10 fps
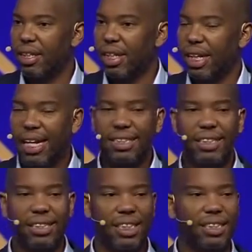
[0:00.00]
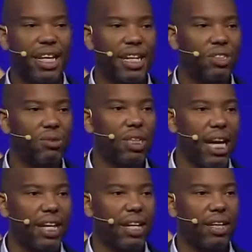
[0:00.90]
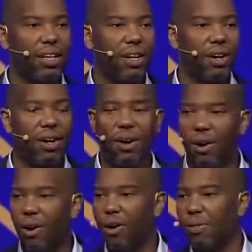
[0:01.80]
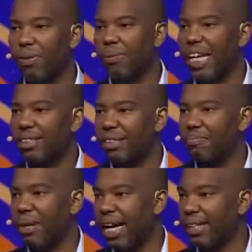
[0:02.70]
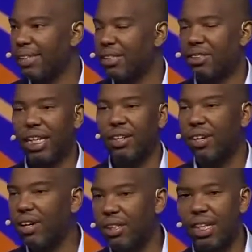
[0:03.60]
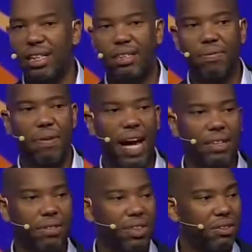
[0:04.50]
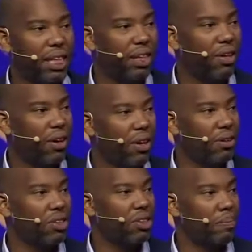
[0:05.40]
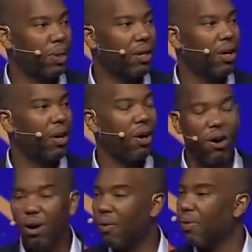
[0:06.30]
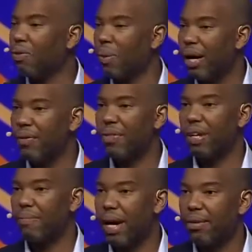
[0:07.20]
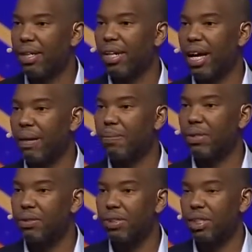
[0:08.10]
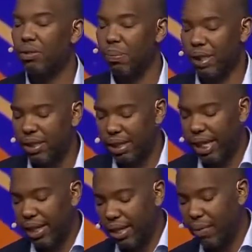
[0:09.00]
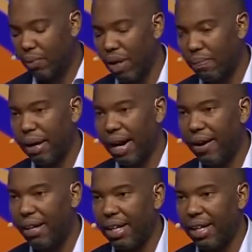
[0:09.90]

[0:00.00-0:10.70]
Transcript: In 1860, had you taken all the nascent banks, had you taken all the nascent factories, had you taken all the shipping, all the wealth that America had produced, and you put it together in one pile,